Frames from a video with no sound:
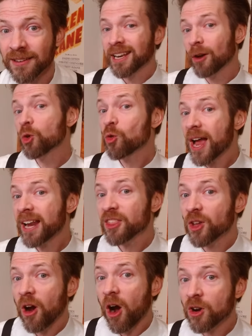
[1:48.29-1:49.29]
Now granted,
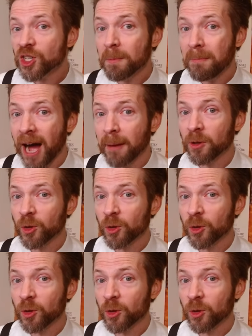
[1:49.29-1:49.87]
there are some popular